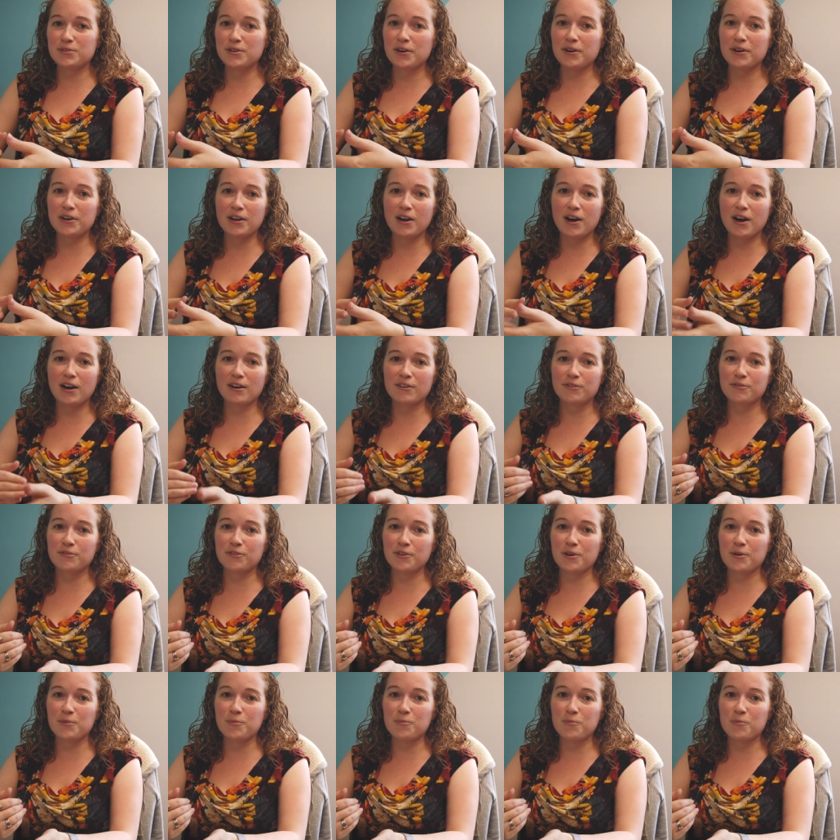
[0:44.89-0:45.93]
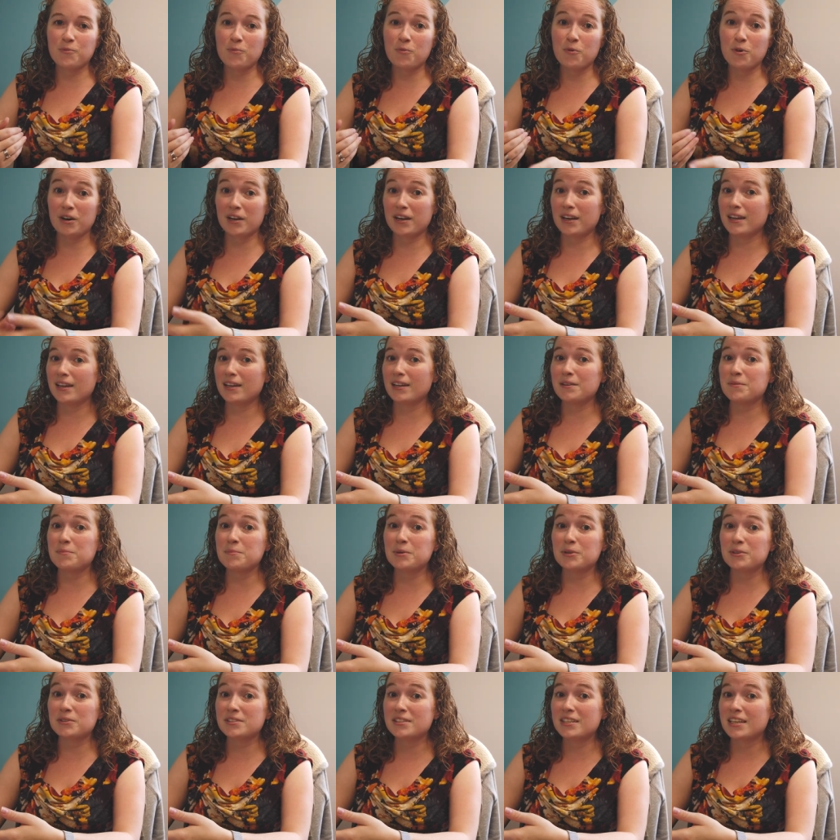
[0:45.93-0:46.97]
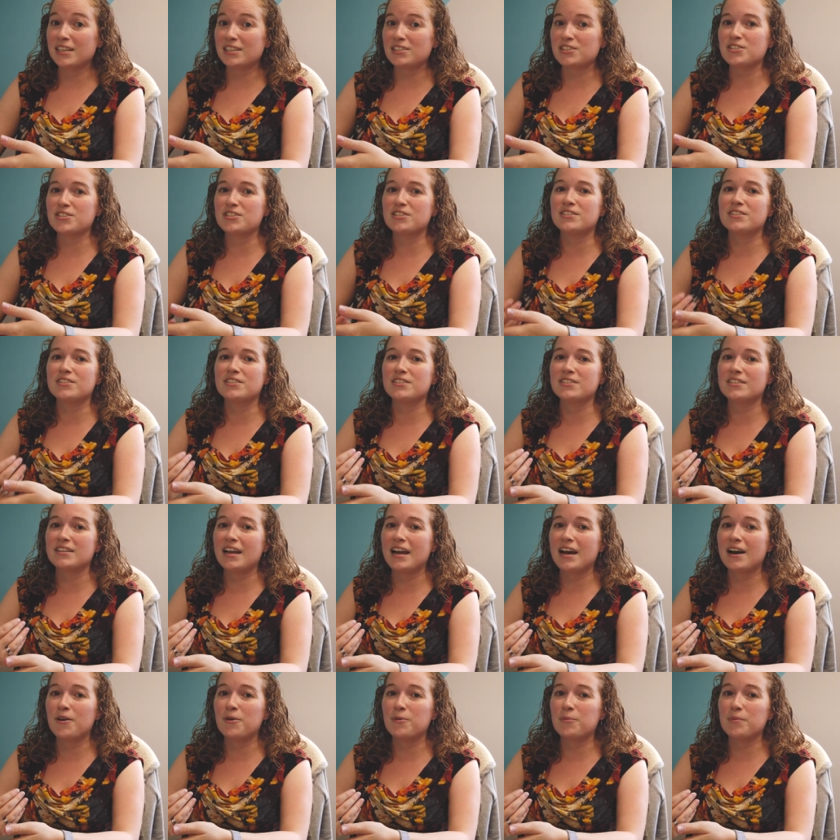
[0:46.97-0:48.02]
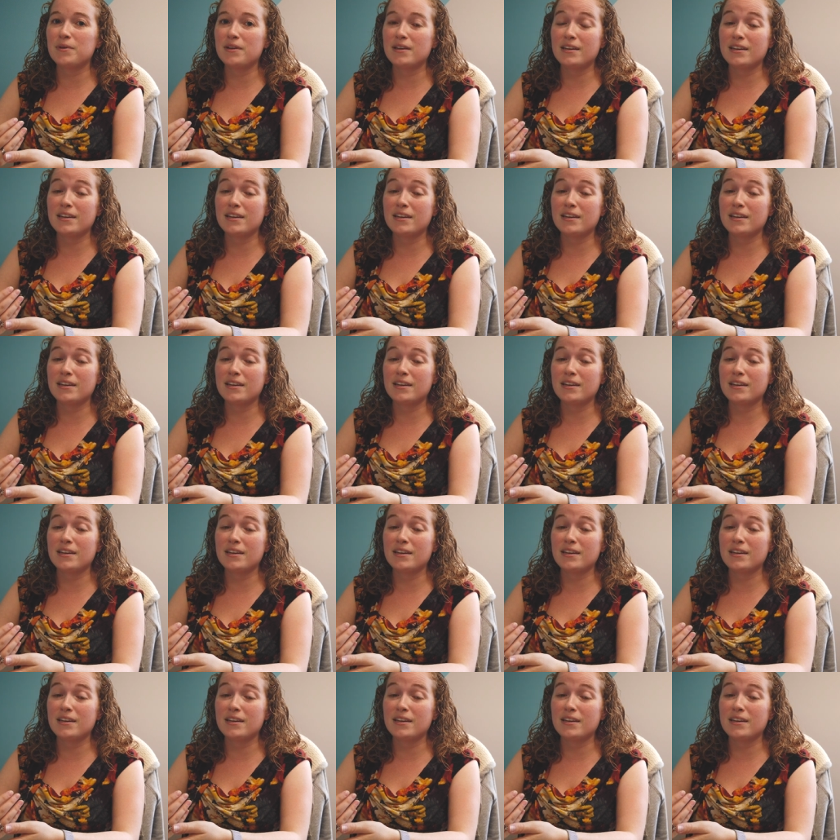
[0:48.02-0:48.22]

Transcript: starting off from working in Bill's kitchen to now